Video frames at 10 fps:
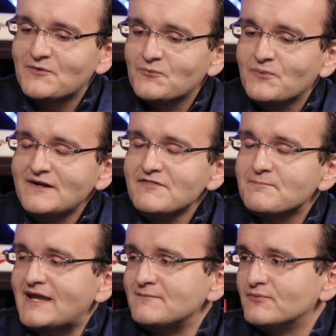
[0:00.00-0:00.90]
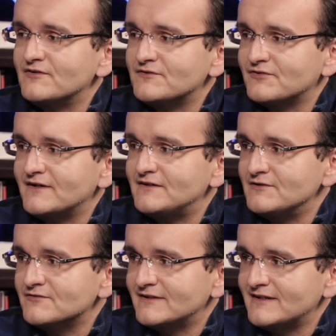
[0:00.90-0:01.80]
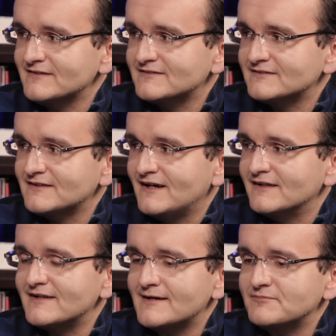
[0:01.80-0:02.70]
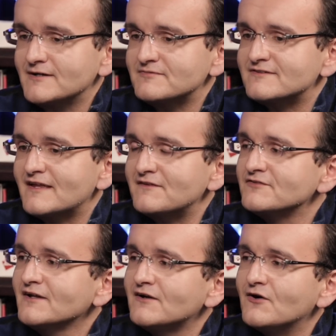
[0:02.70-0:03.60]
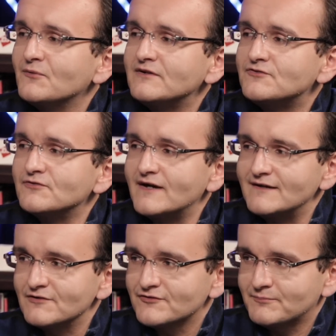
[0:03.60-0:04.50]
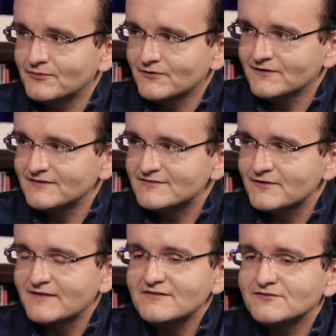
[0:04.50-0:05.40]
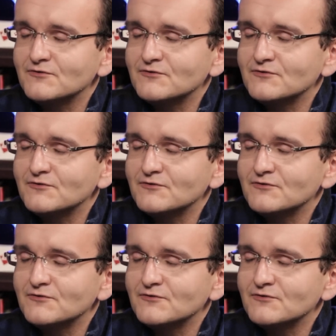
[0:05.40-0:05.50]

one of the pain points of trying to use Linux on laptops is that there's not always driver support, so things